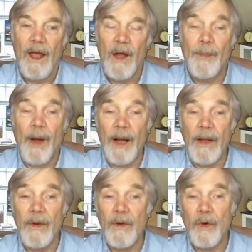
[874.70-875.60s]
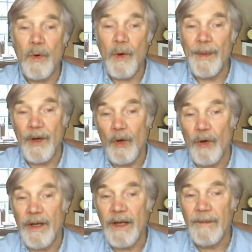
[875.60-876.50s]
Apollo
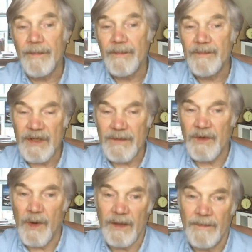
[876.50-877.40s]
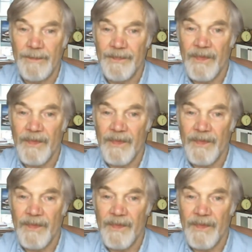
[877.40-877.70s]
Quibeloy, 71,